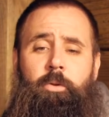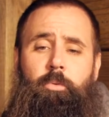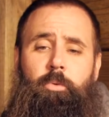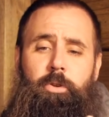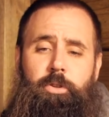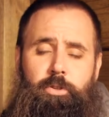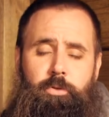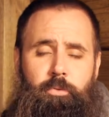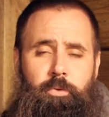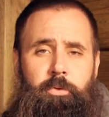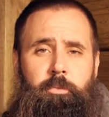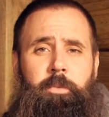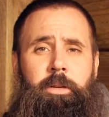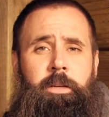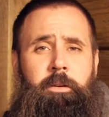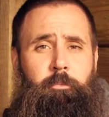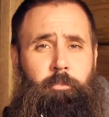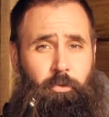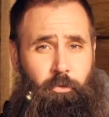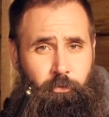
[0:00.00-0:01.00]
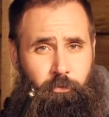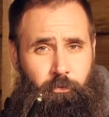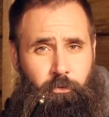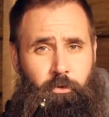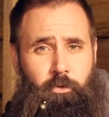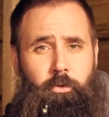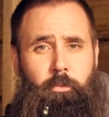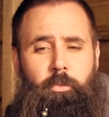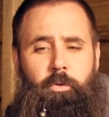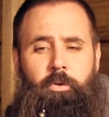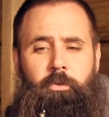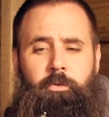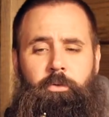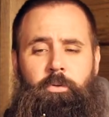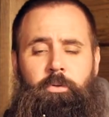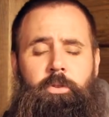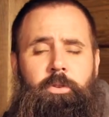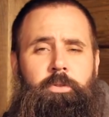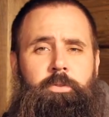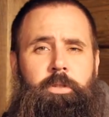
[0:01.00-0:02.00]
which would be preferable if
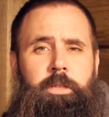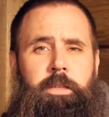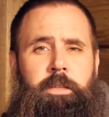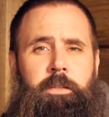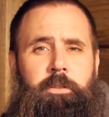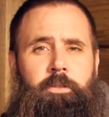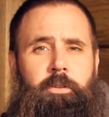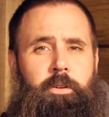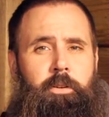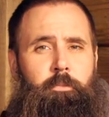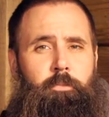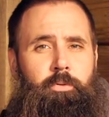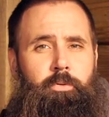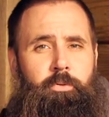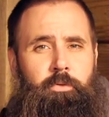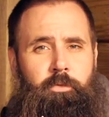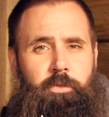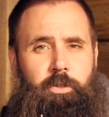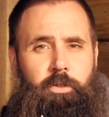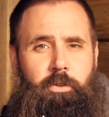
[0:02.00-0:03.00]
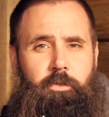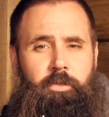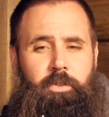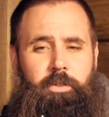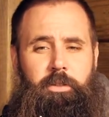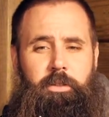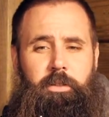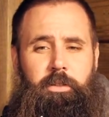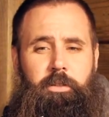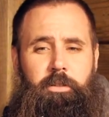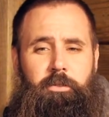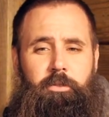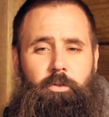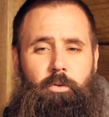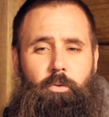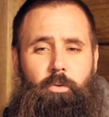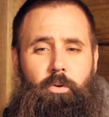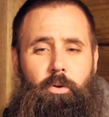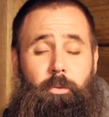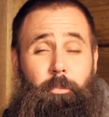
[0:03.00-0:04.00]
you were using these on improved surfaces
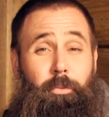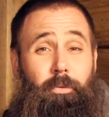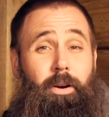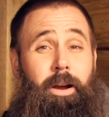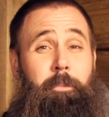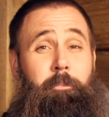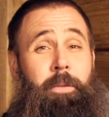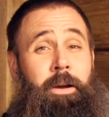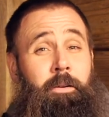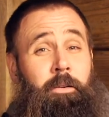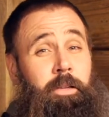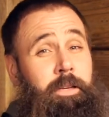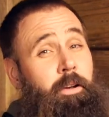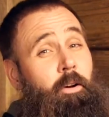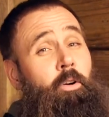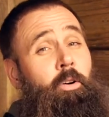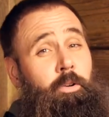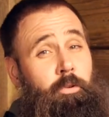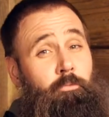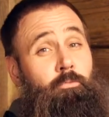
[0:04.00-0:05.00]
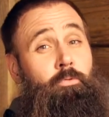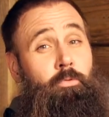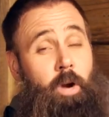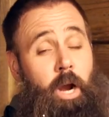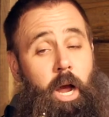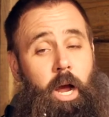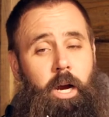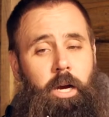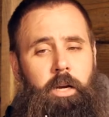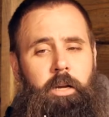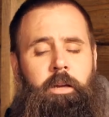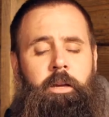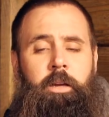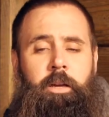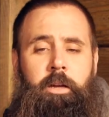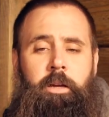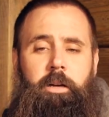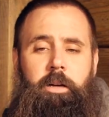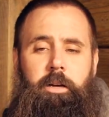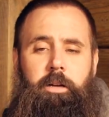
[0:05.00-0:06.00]
or primarily on rock.
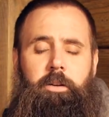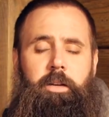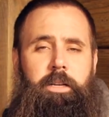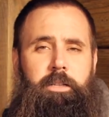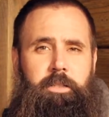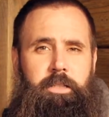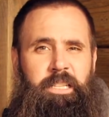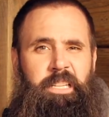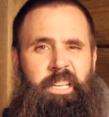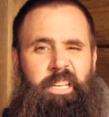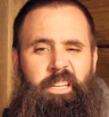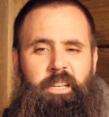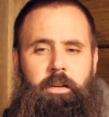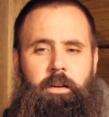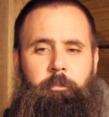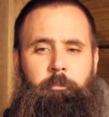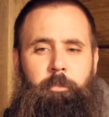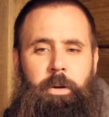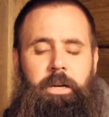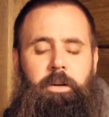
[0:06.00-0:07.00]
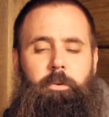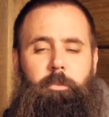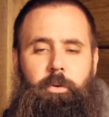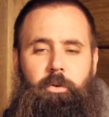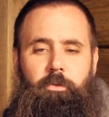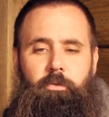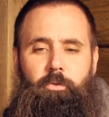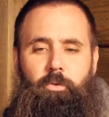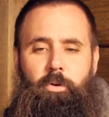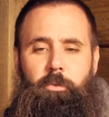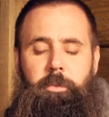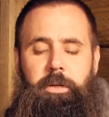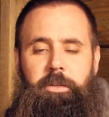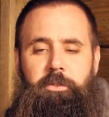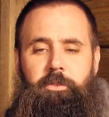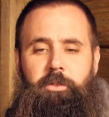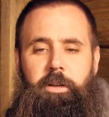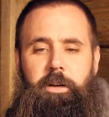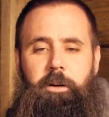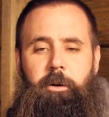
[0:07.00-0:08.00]
You actually get better
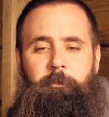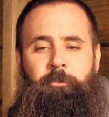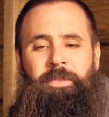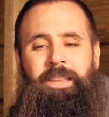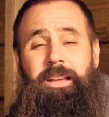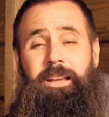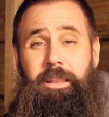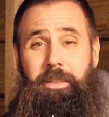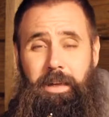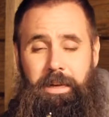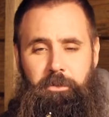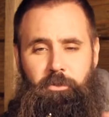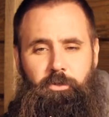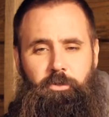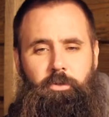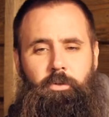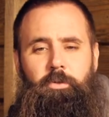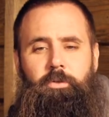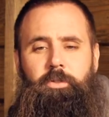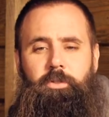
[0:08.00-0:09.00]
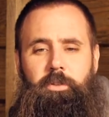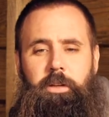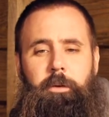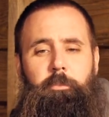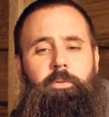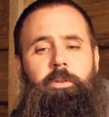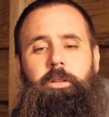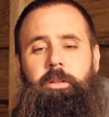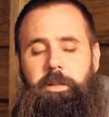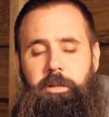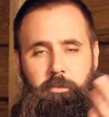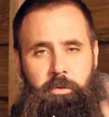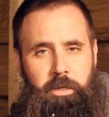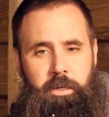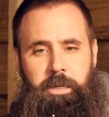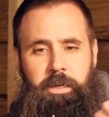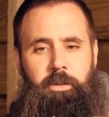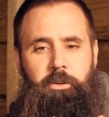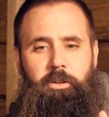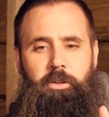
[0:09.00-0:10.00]
performance there. That's sold separately, but
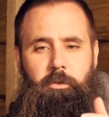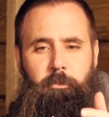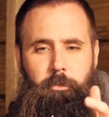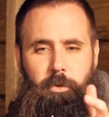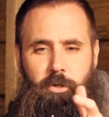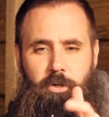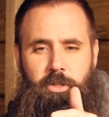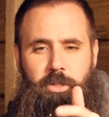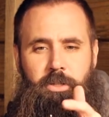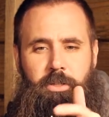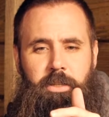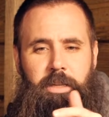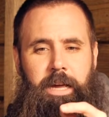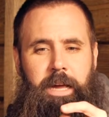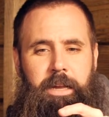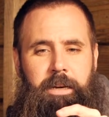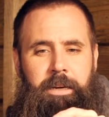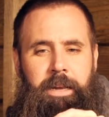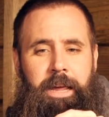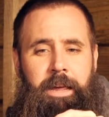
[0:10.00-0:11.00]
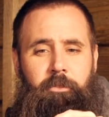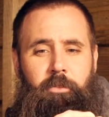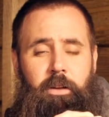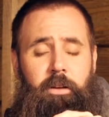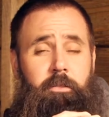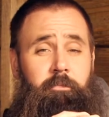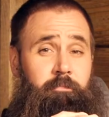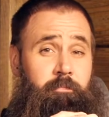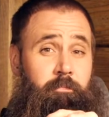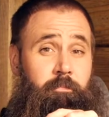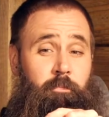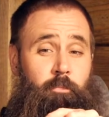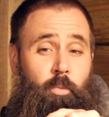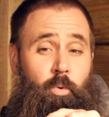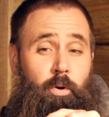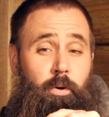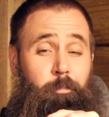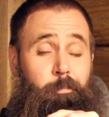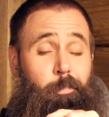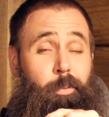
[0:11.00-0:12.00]
again, you can purchase that and have a
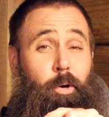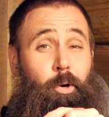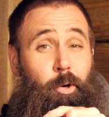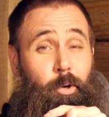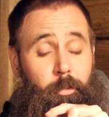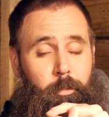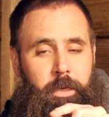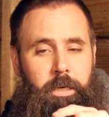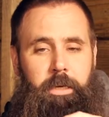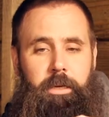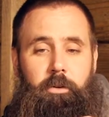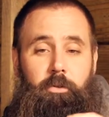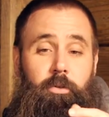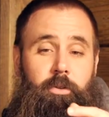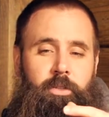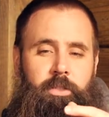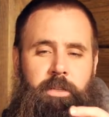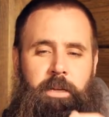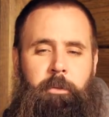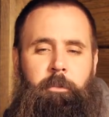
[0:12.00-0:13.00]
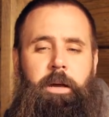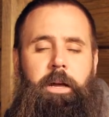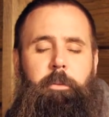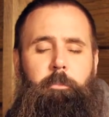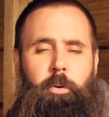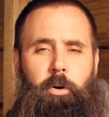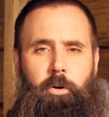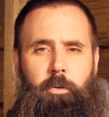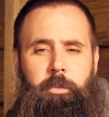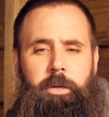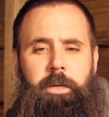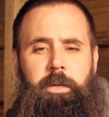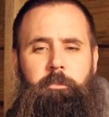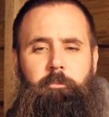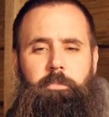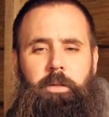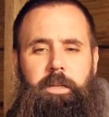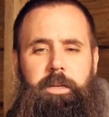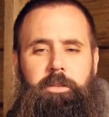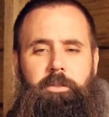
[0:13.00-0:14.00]
more permanent or
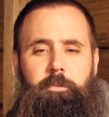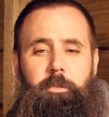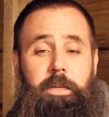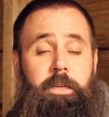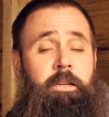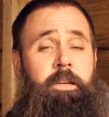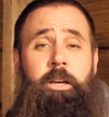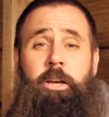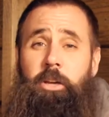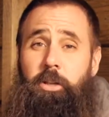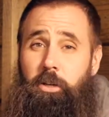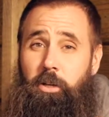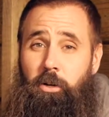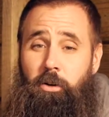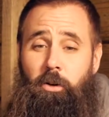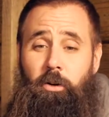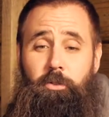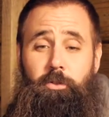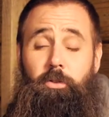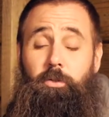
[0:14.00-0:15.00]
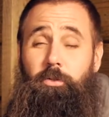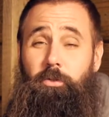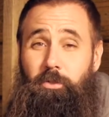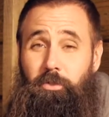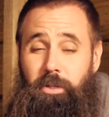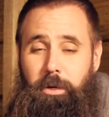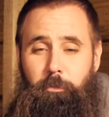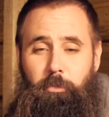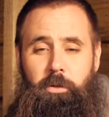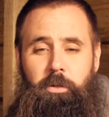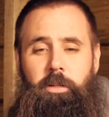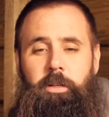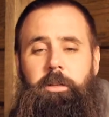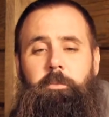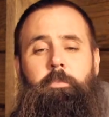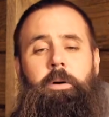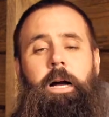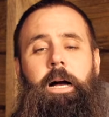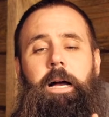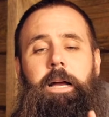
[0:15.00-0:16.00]
semi-permanent placement. You can also
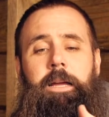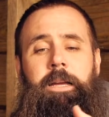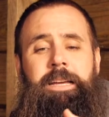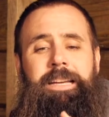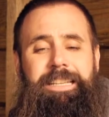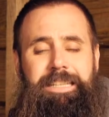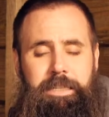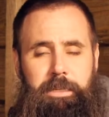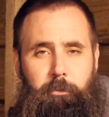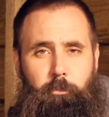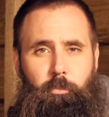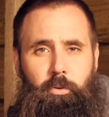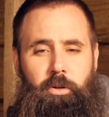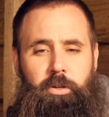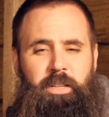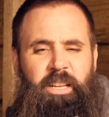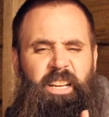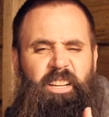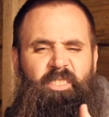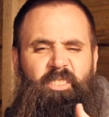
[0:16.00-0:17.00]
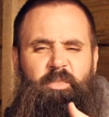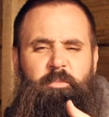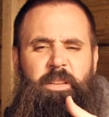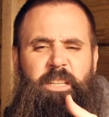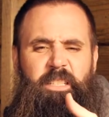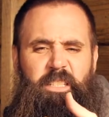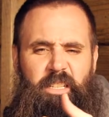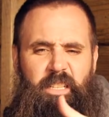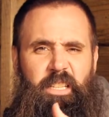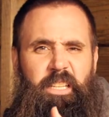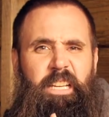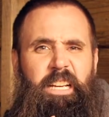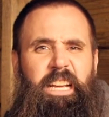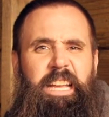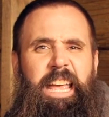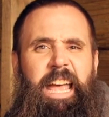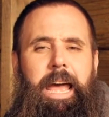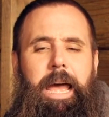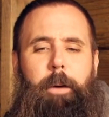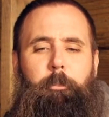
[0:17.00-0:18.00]
separately buy tip protectors, basically a
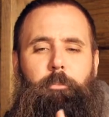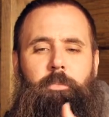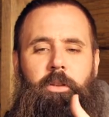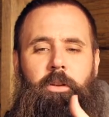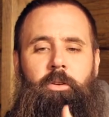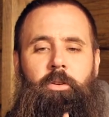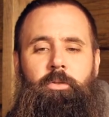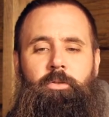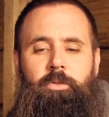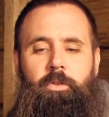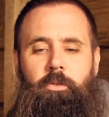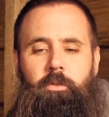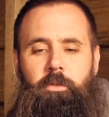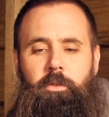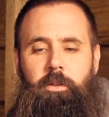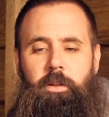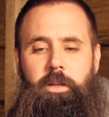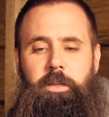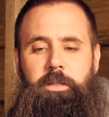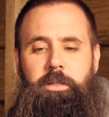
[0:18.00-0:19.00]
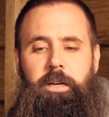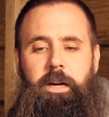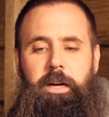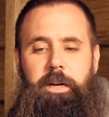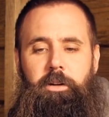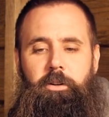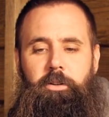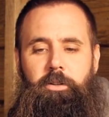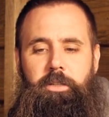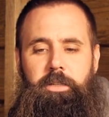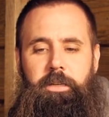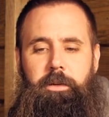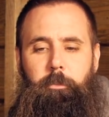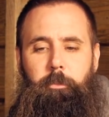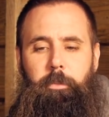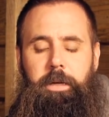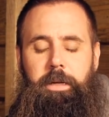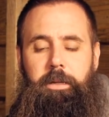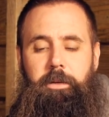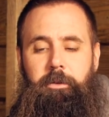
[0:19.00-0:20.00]
cap that goes over the entire
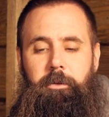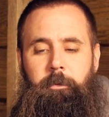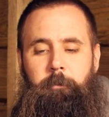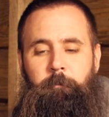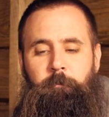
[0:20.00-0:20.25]
tip end.